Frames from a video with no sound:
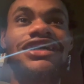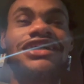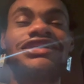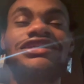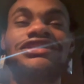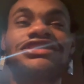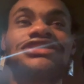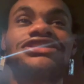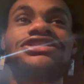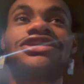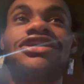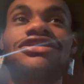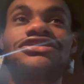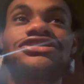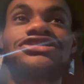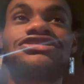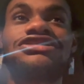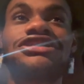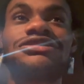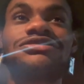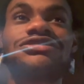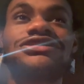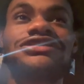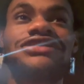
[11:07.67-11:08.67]
the installer
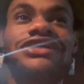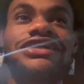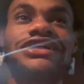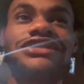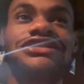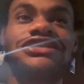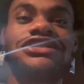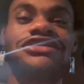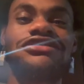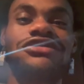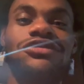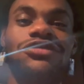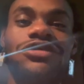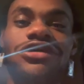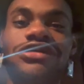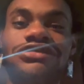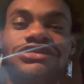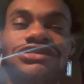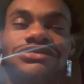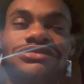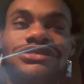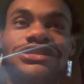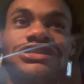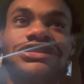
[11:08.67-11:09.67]
trip was not executed well
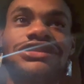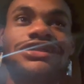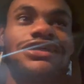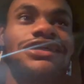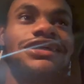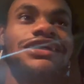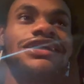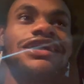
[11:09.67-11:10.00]
to me,